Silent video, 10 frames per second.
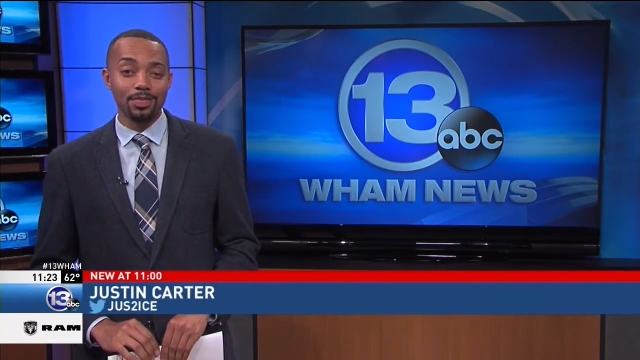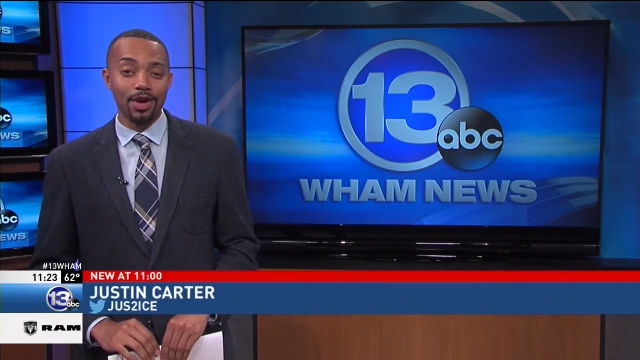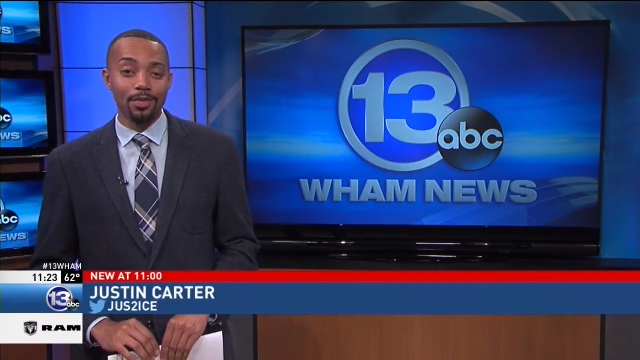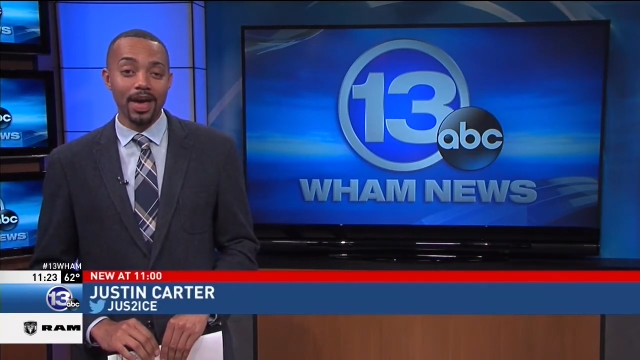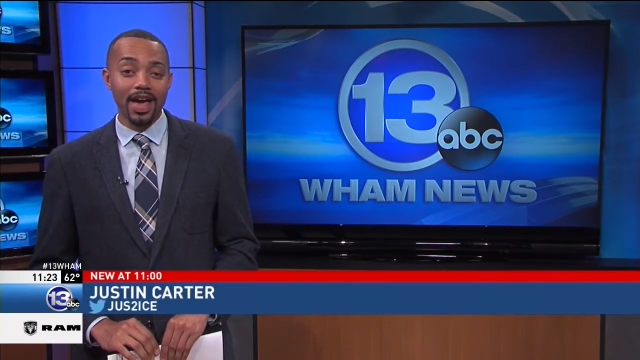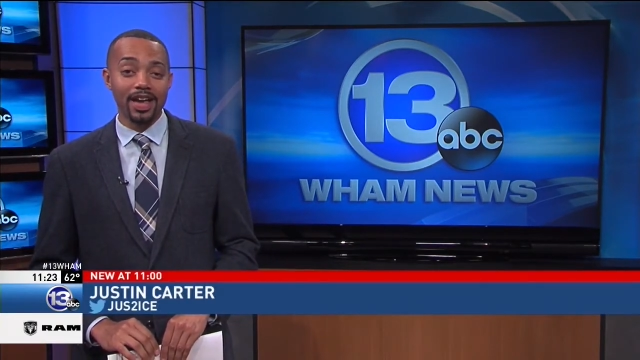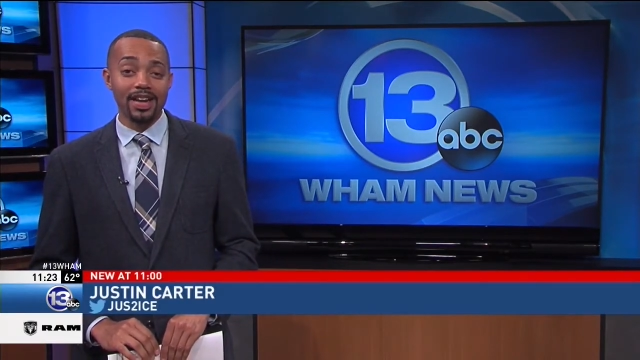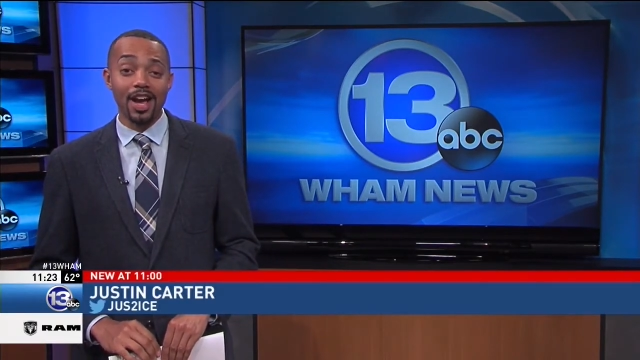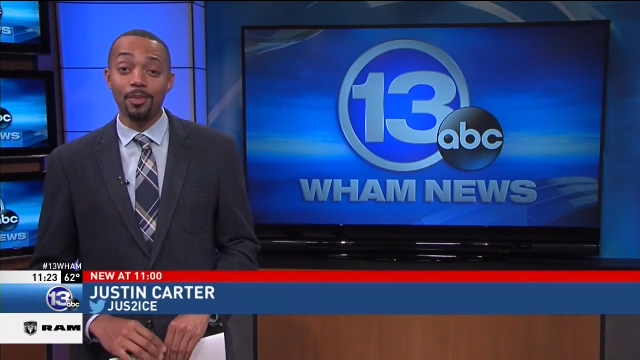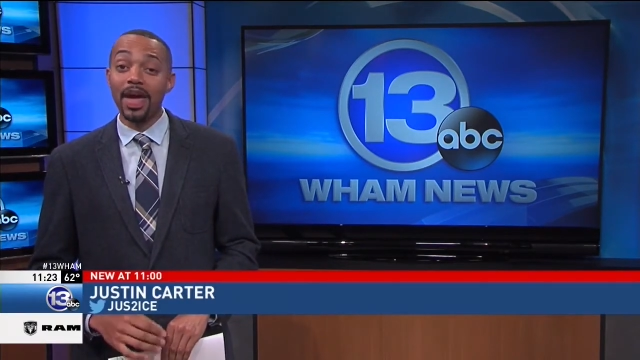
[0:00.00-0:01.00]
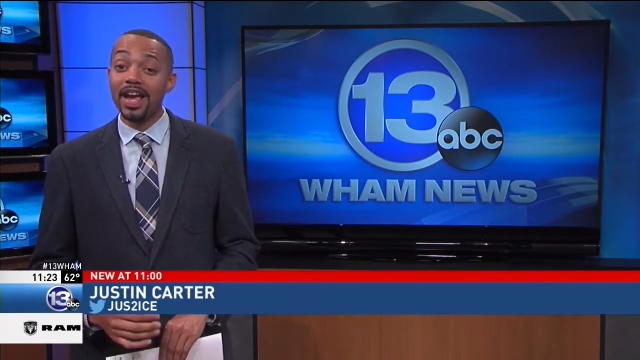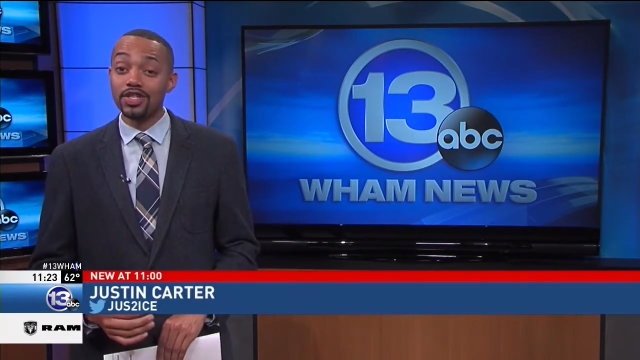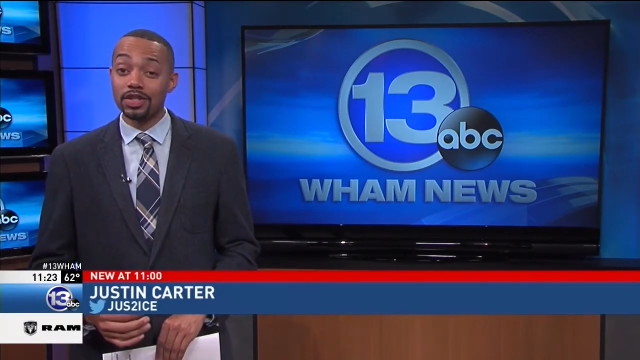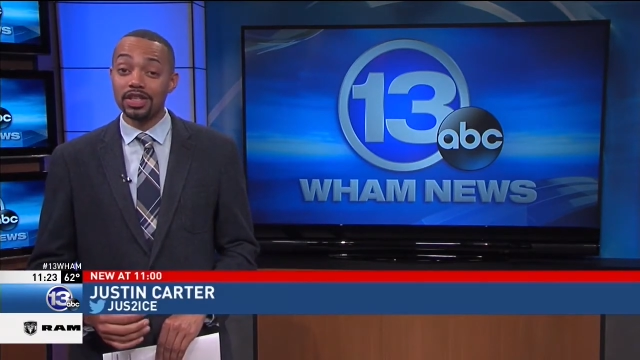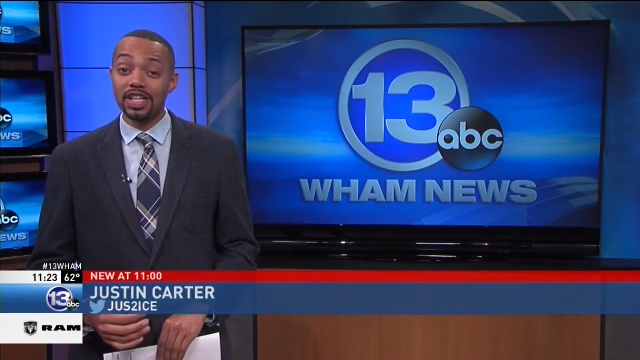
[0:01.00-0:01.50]
ball back and now
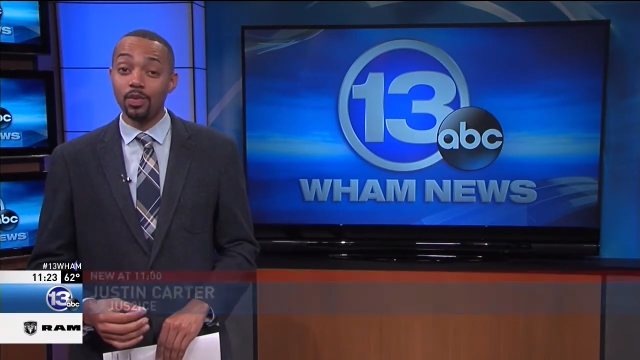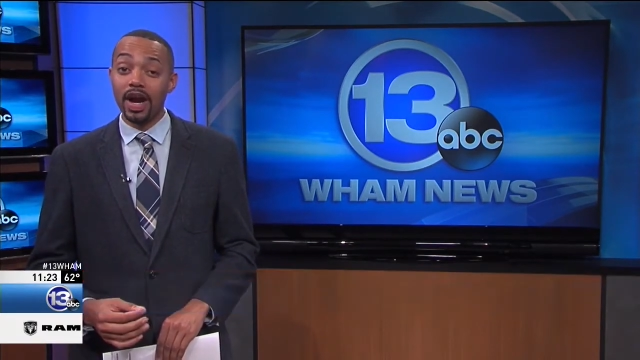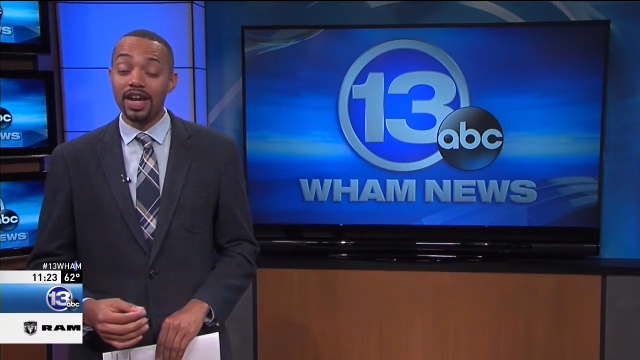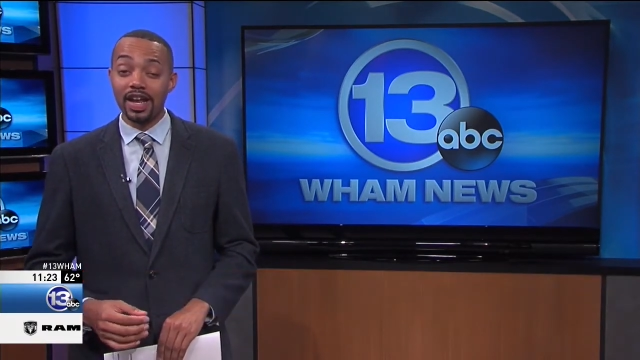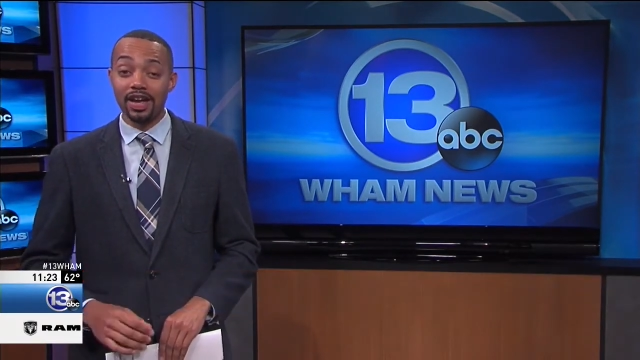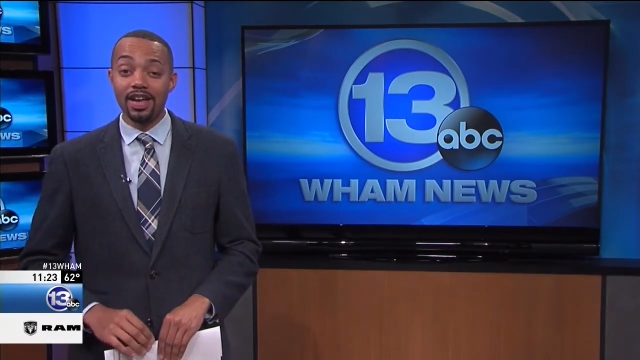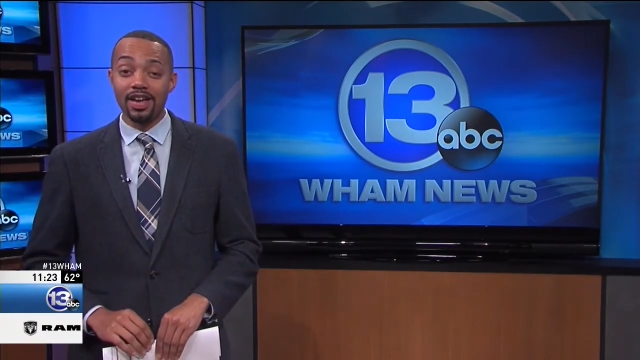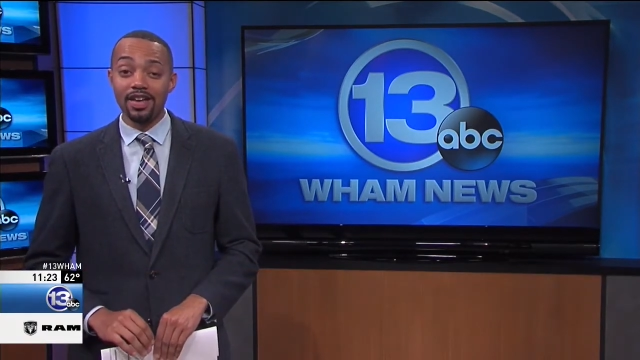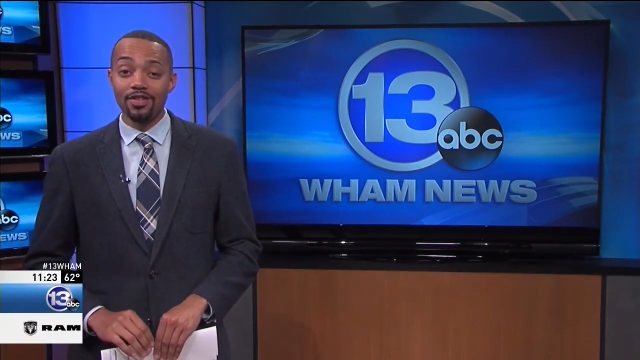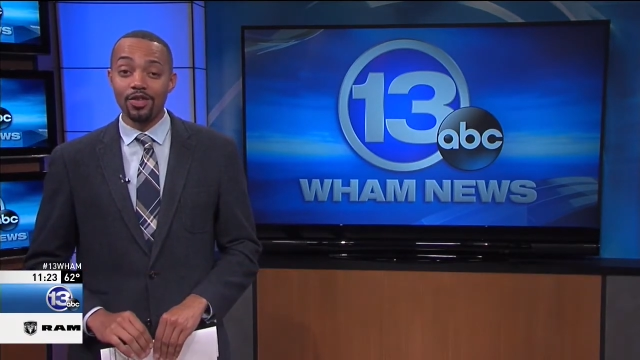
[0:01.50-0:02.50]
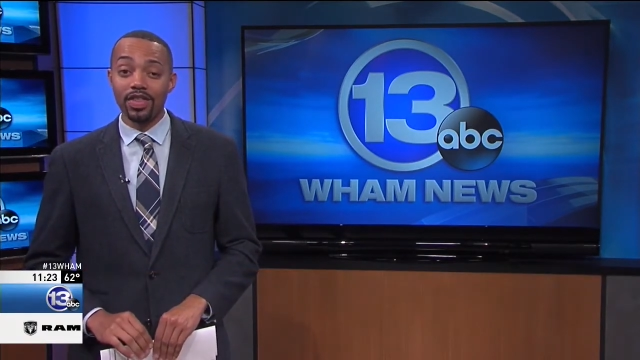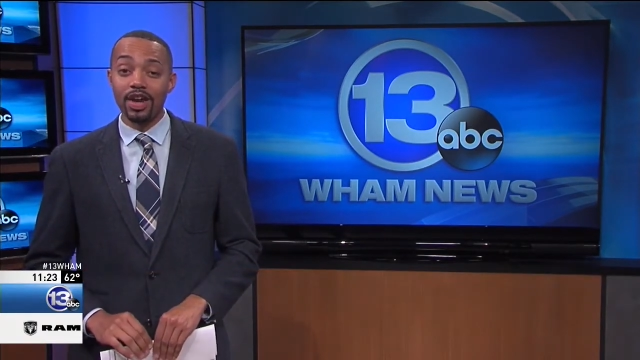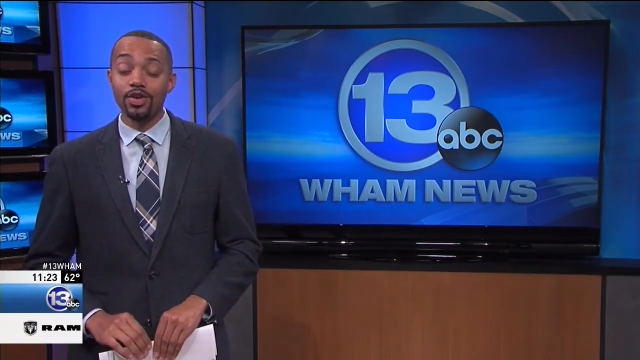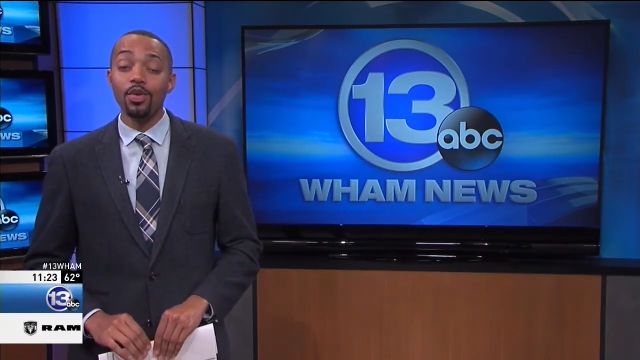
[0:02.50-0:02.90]
patiently waiting for that new